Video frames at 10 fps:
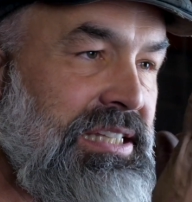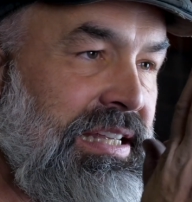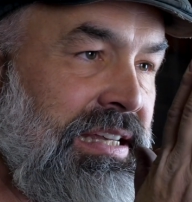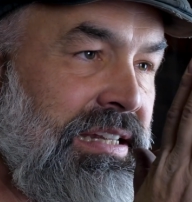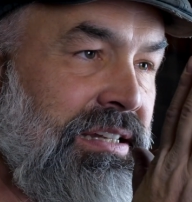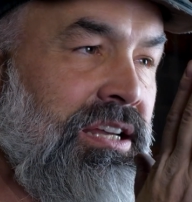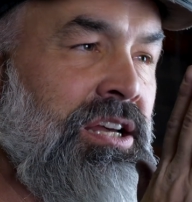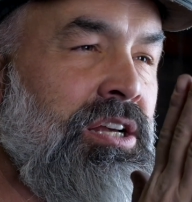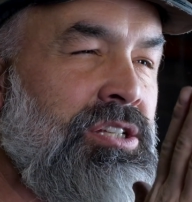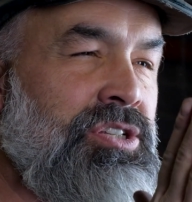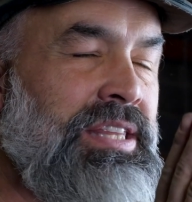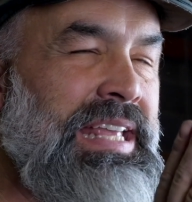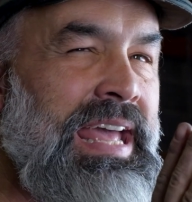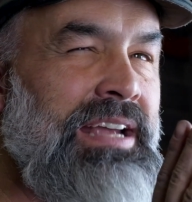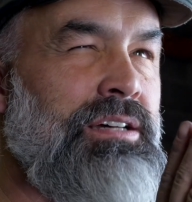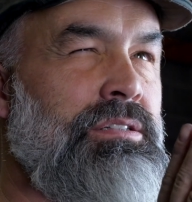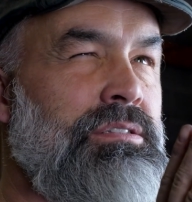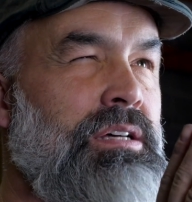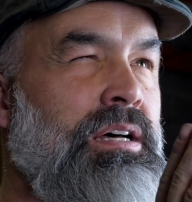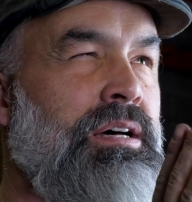in, so the
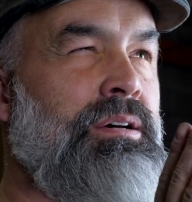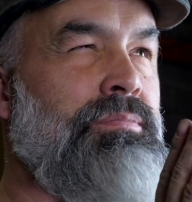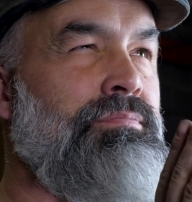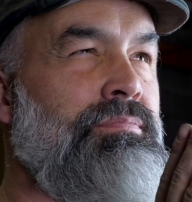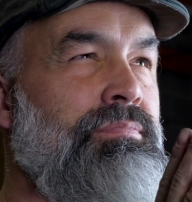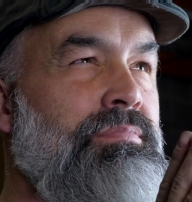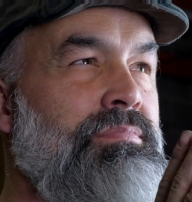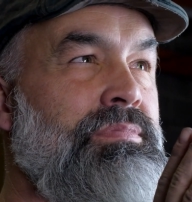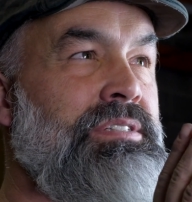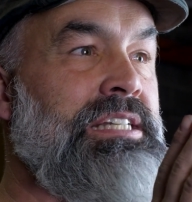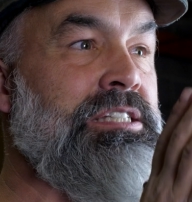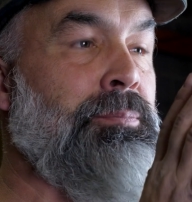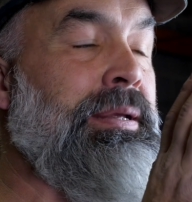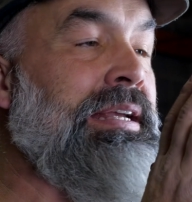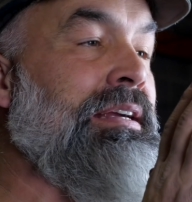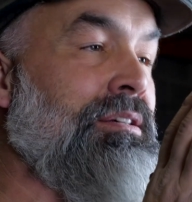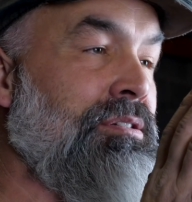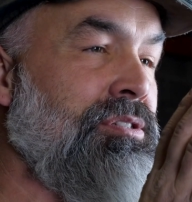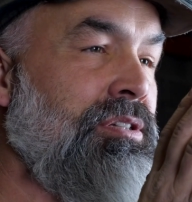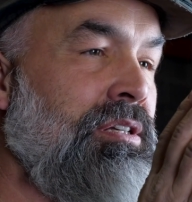angle
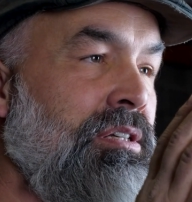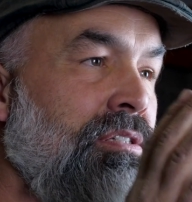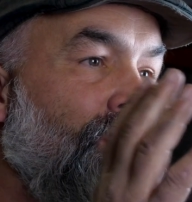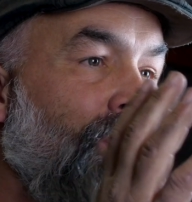disappears. So